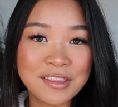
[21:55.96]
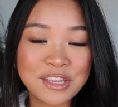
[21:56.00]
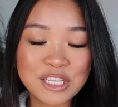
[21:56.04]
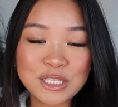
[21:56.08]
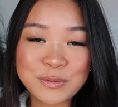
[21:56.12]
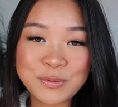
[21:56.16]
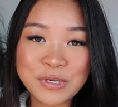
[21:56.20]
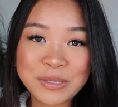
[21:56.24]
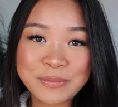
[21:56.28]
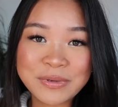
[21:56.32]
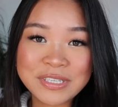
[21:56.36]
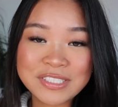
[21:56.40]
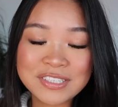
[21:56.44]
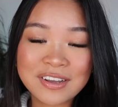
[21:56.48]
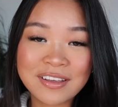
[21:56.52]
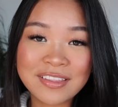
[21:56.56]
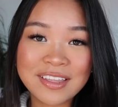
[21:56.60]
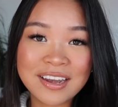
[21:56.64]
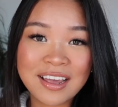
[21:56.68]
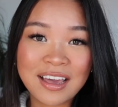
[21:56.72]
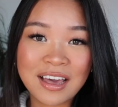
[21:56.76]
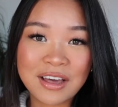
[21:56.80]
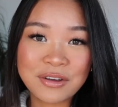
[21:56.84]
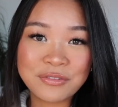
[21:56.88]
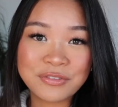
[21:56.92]
That's pretty much all that
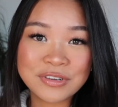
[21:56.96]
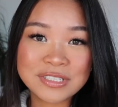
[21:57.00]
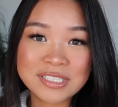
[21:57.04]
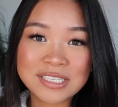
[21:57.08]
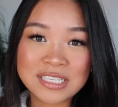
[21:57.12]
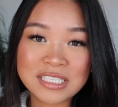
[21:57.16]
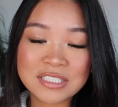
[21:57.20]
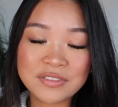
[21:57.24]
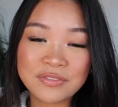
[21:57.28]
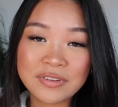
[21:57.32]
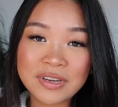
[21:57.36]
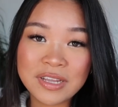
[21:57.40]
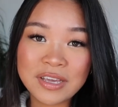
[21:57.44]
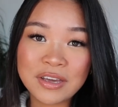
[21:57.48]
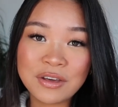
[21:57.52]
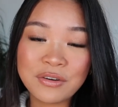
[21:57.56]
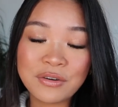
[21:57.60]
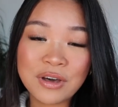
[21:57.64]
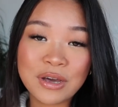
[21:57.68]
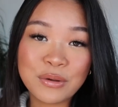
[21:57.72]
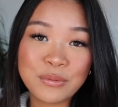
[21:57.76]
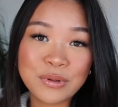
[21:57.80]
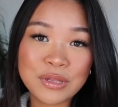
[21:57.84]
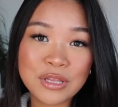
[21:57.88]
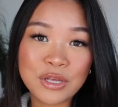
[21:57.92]
I have for today's video.
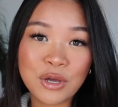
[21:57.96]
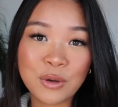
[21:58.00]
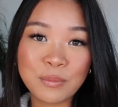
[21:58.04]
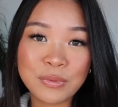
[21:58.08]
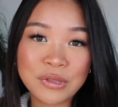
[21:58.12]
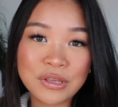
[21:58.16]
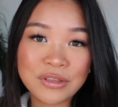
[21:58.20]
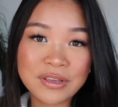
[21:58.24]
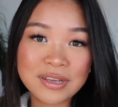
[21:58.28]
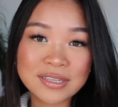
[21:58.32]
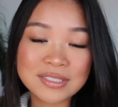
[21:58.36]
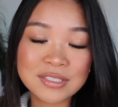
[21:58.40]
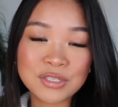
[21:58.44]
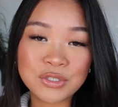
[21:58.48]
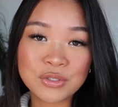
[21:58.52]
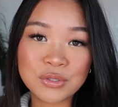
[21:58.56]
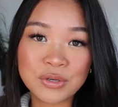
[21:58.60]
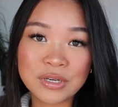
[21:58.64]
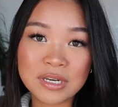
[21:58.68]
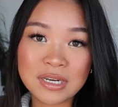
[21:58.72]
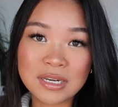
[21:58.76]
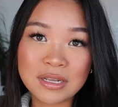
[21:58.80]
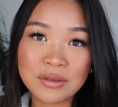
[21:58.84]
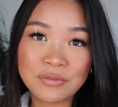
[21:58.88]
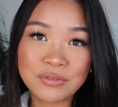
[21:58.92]
I really hope that you guys
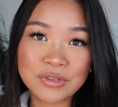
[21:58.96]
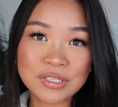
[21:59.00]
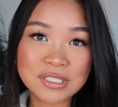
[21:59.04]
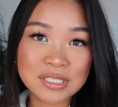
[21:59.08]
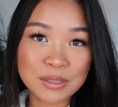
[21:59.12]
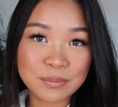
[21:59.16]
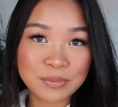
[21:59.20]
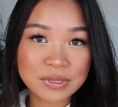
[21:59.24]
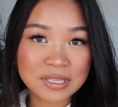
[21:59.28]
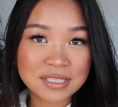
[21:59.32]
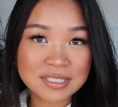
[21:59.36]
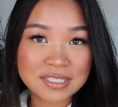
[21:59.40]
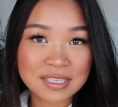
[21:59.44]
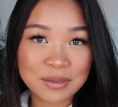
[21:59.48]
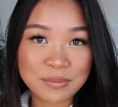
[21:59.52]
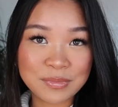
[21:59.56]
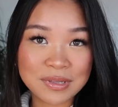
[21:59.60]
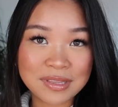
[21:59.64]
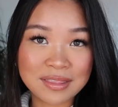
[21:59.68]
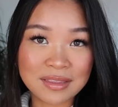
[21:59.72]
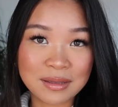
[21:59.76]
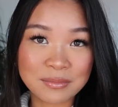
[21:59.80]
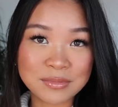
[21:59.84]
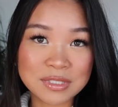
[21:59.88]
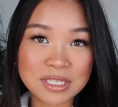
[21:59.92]
enjoyed it. If you did, please give me a
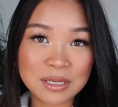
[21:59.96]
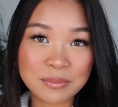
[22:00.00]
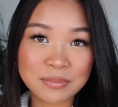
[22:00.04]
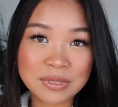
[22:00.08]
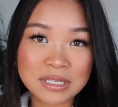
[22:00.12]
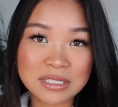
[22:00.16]
thumbs up.